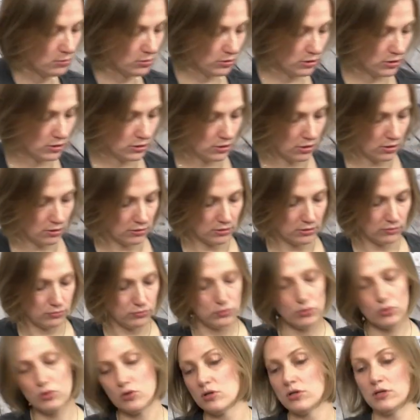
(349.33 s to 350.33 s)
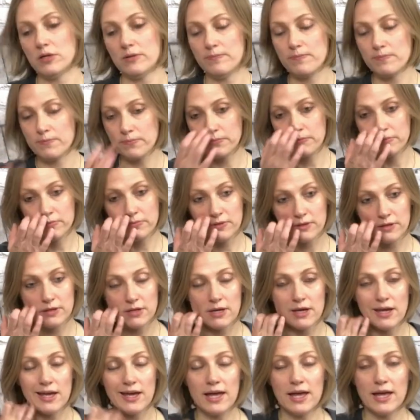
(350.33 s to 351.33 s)
put it on the floor,
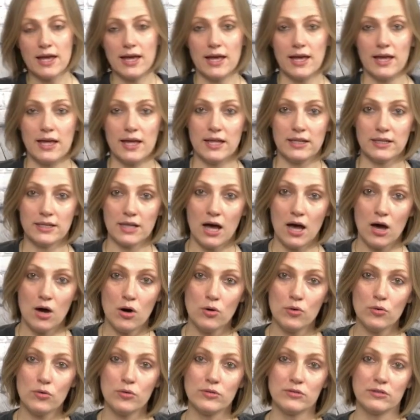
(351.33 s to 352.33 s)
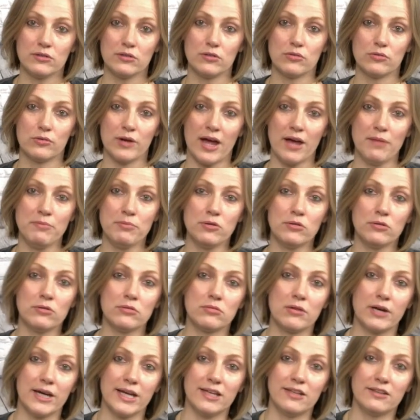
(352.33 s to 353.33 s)
and now grab your
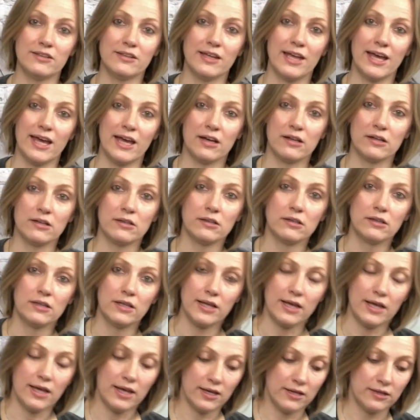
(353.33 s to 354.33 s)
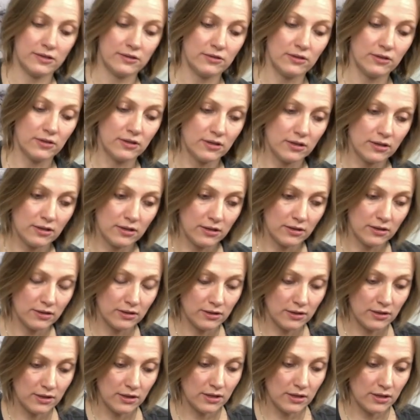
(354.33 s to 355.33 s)
right ankle and
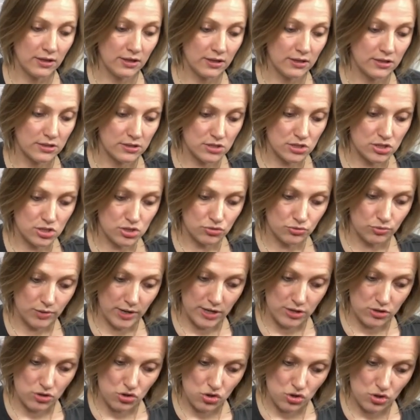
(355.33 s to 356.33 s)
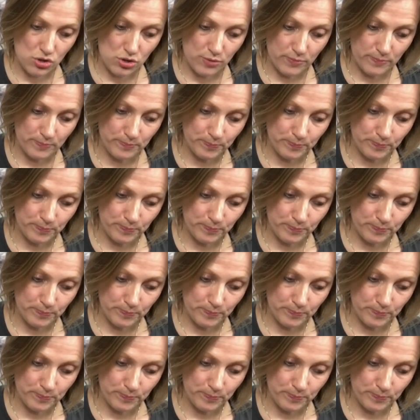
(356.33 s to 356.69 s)
stretch